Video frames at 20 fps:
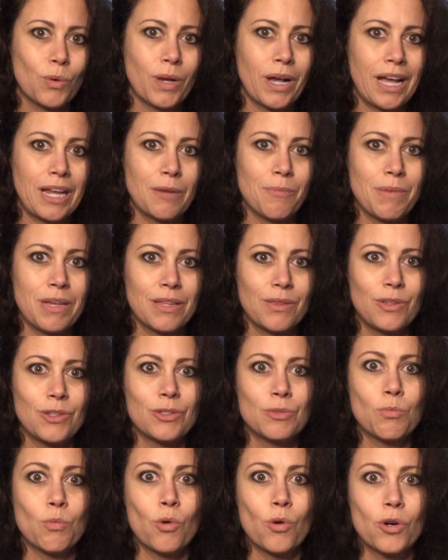kind of make
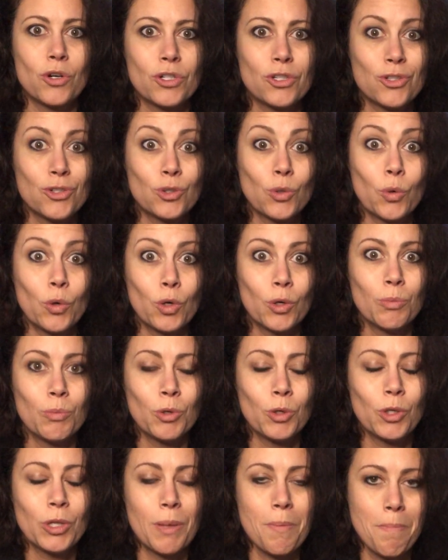these more
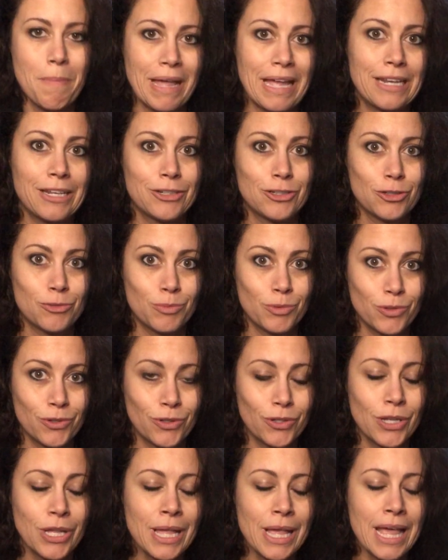storable and
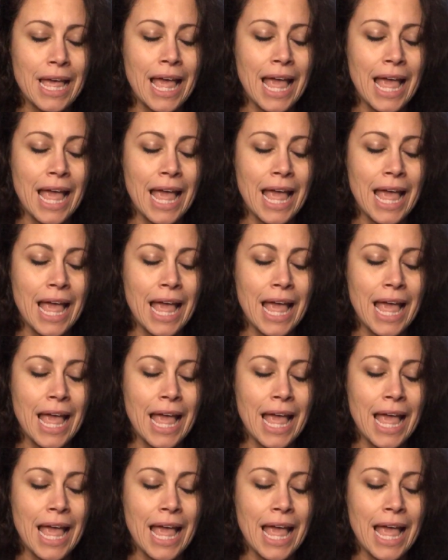manageable